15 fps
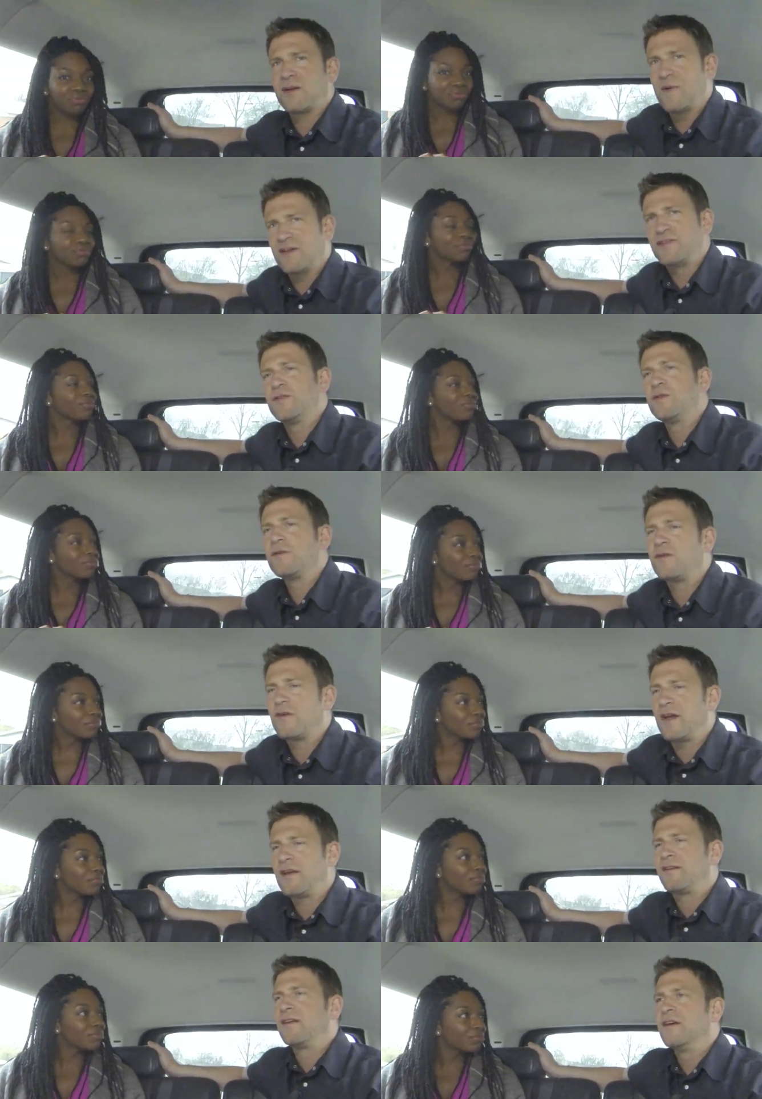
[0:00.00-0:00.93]
Speaker 1: about two great,
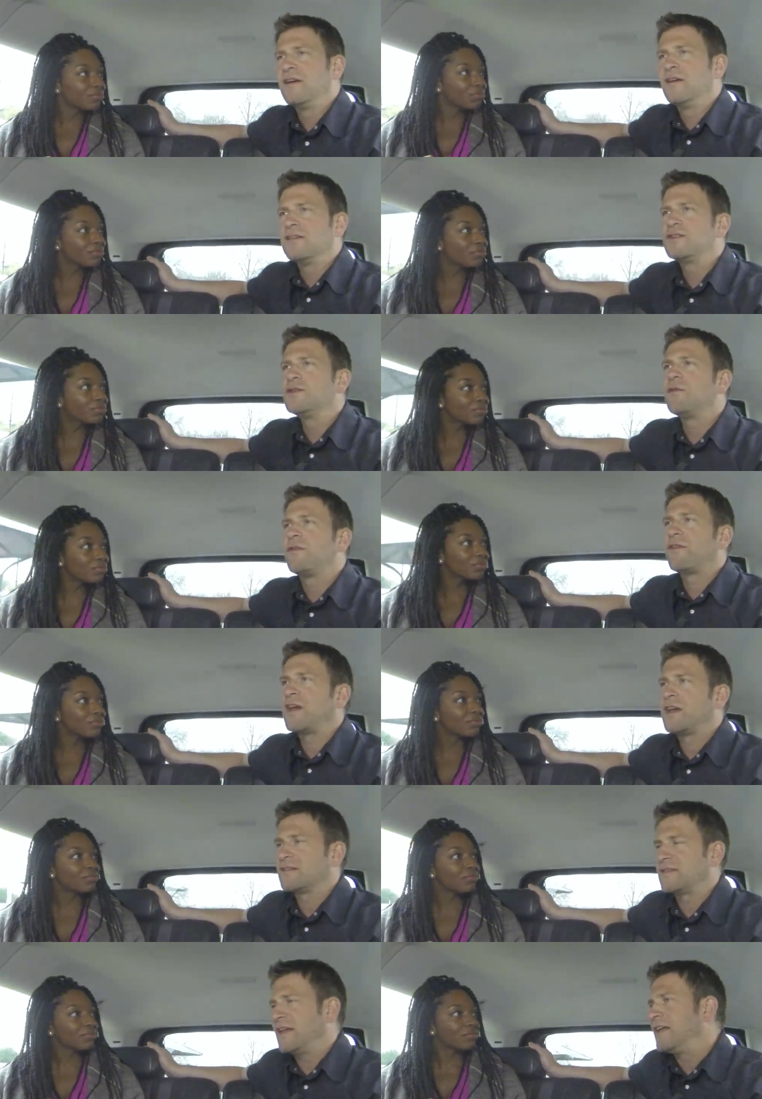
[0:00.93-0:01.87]
two things
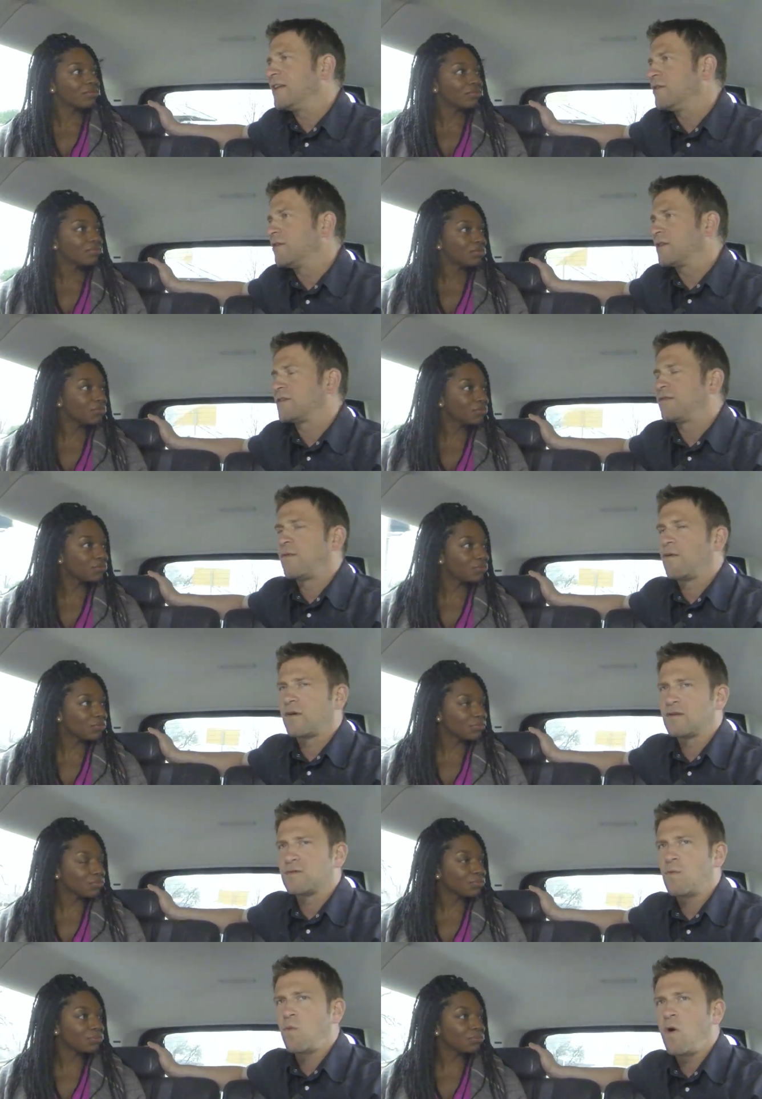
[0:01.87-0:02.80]
that he looks for is
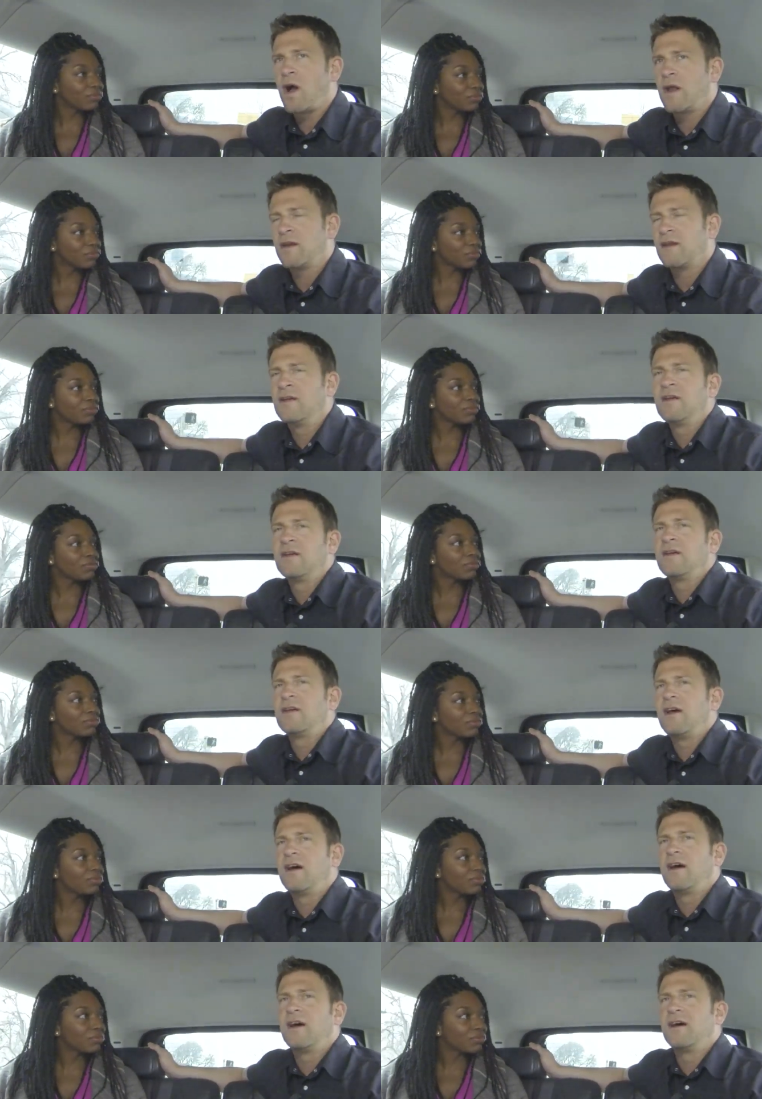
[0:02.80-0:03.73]
one,
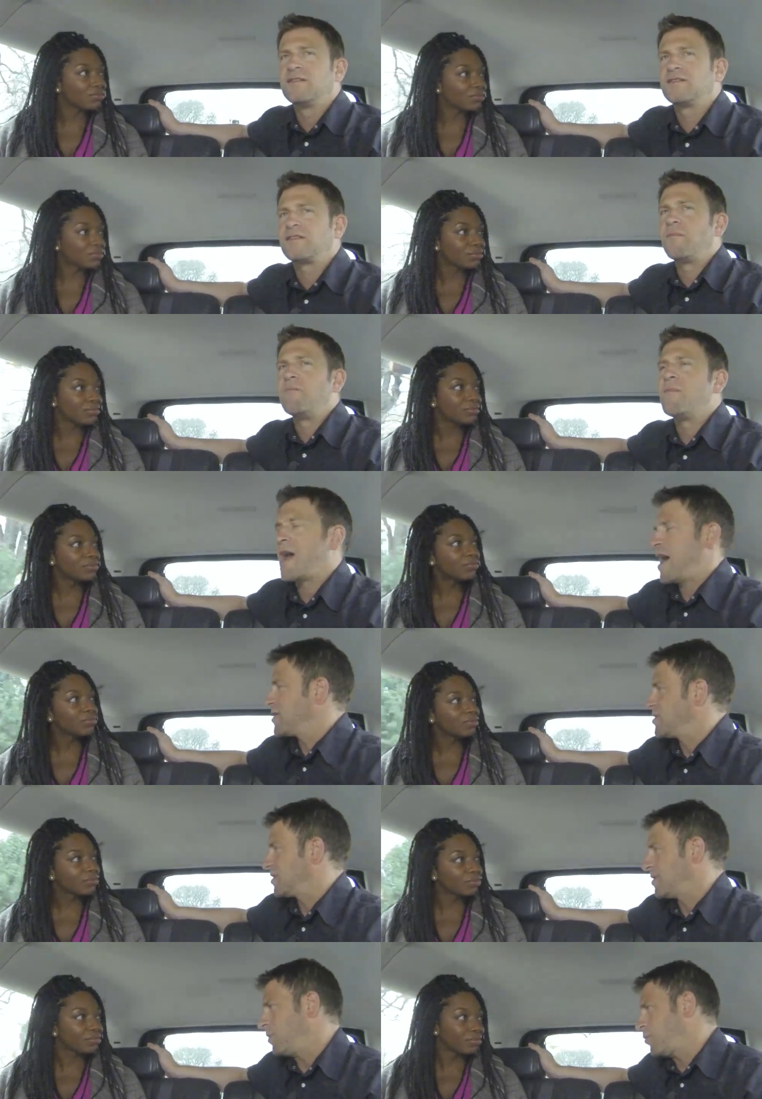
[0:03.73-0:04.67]
uh, just a
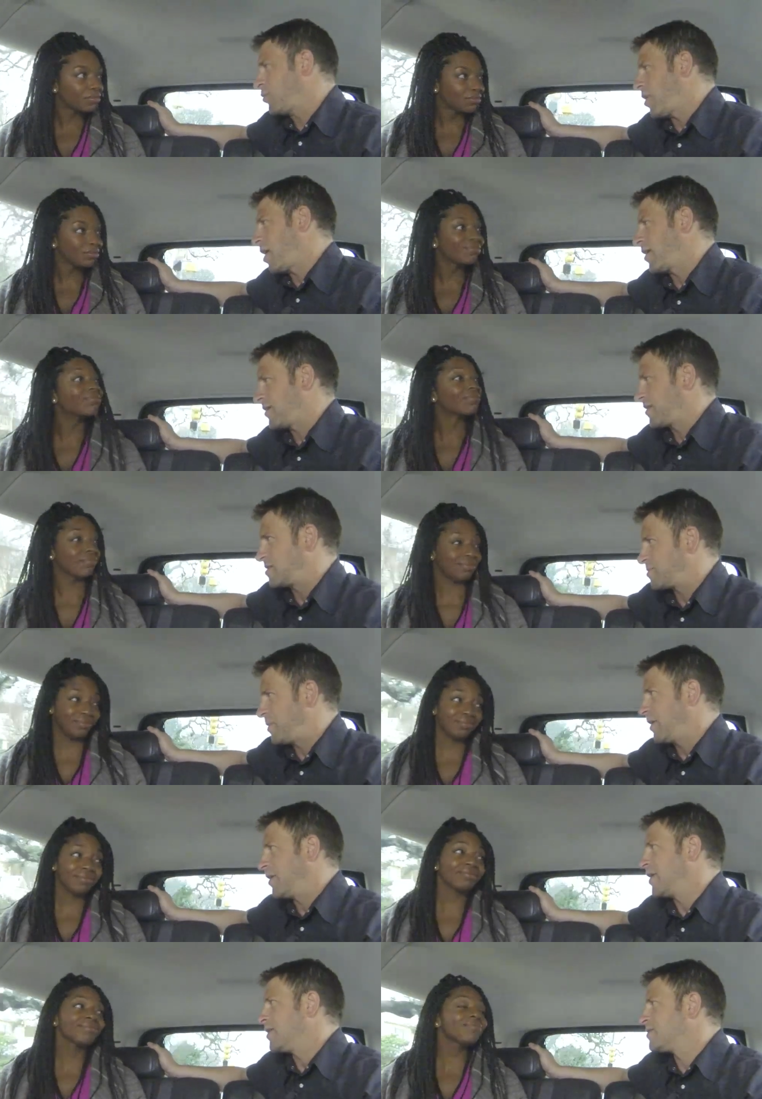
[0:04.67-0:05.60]
magical product
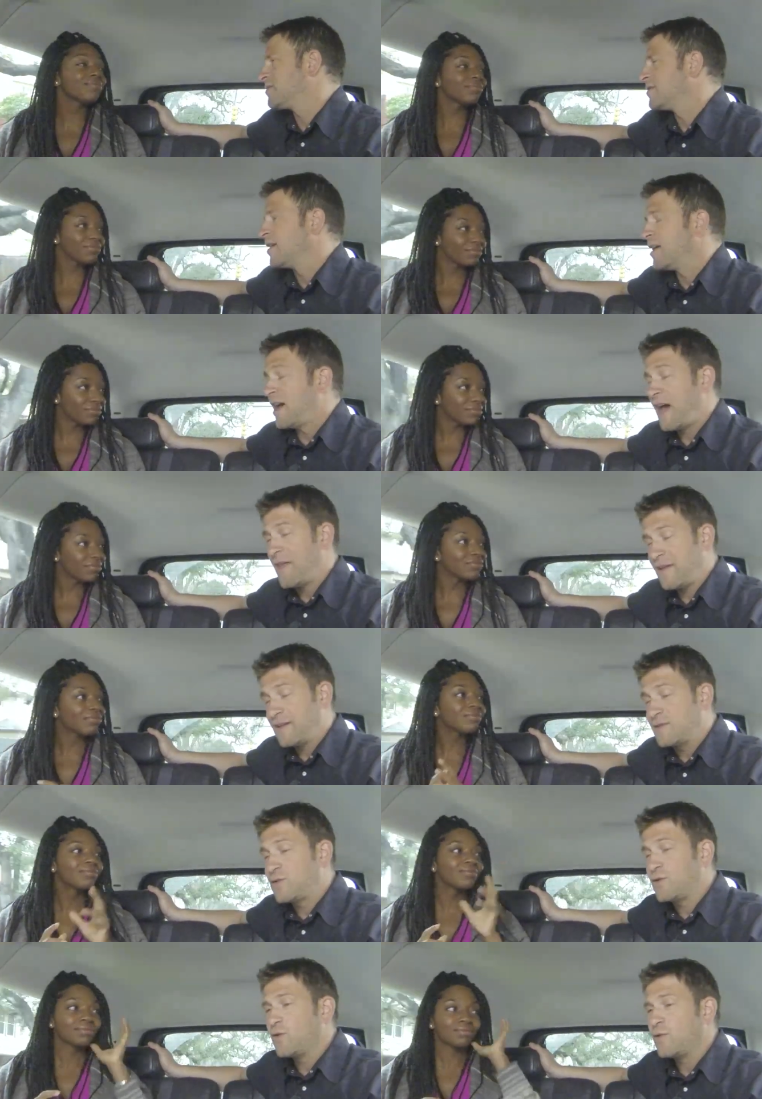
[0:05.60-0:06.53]
experience, and then
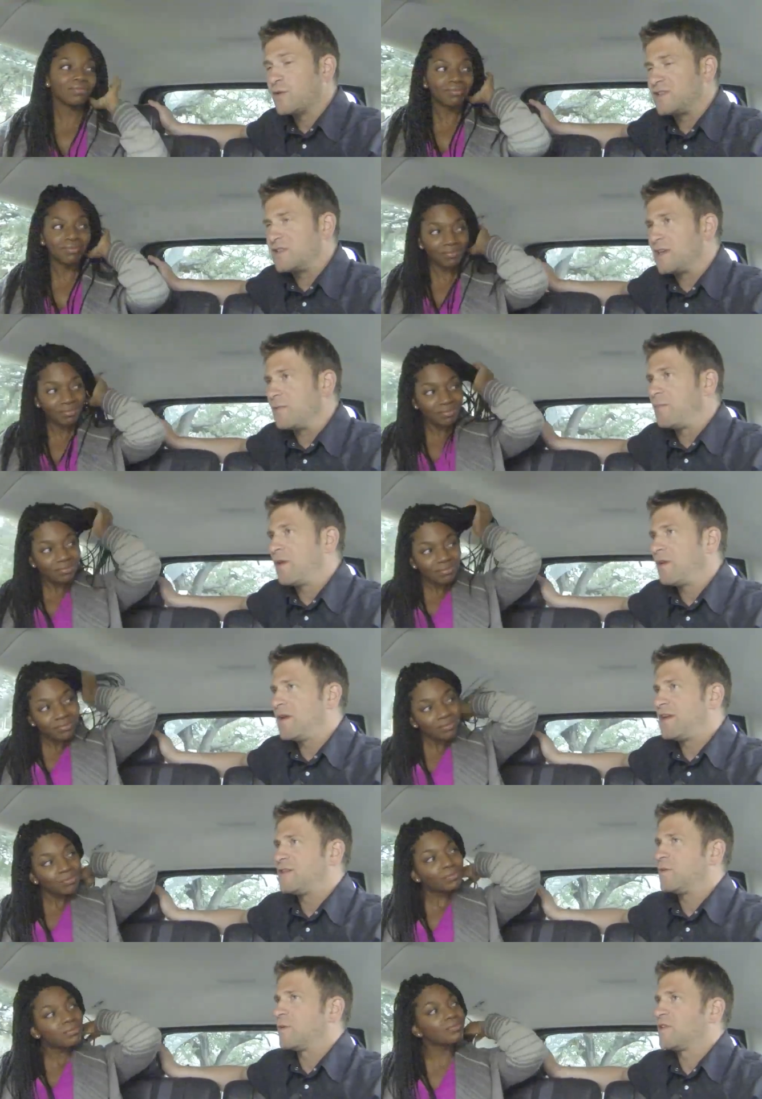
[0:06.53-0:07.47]
two is the ability
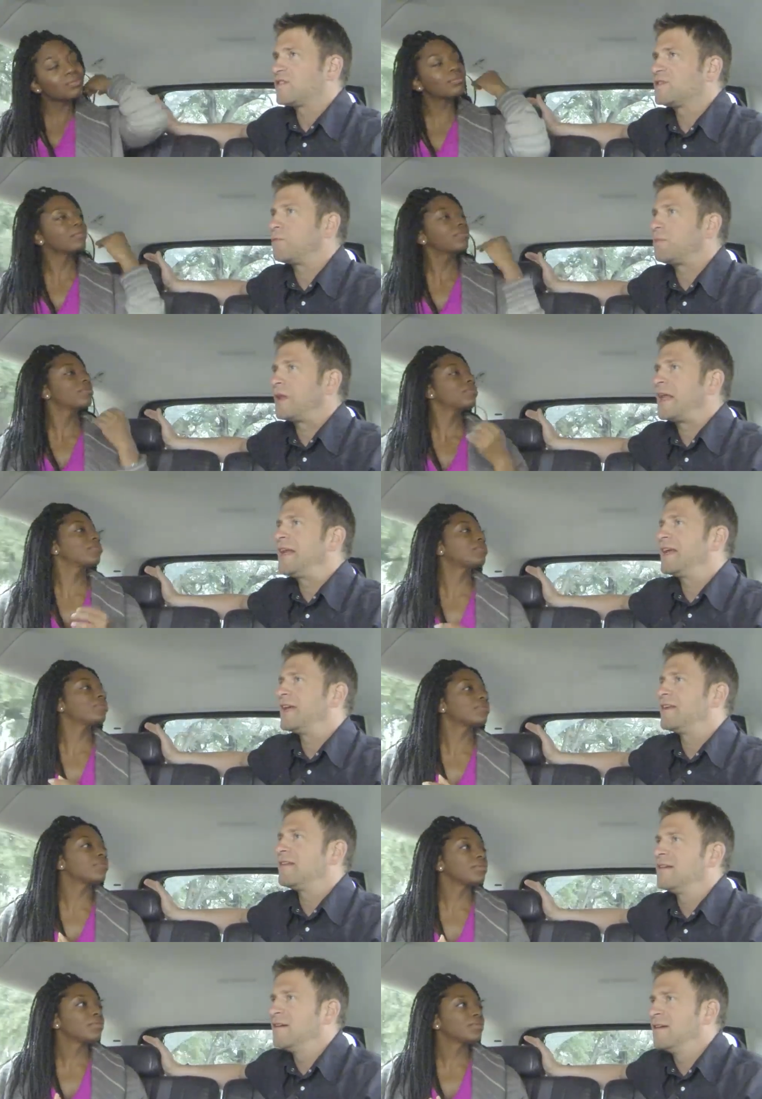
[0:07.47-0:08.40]
to explain it
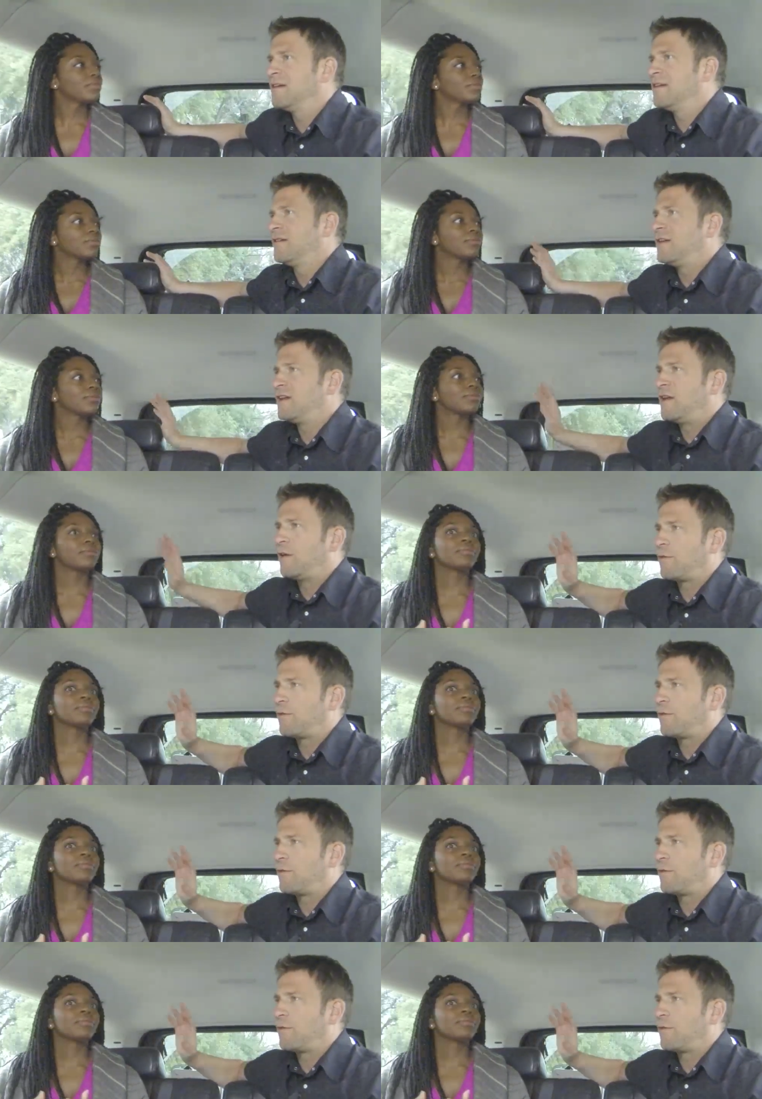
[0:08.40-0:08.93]
you know,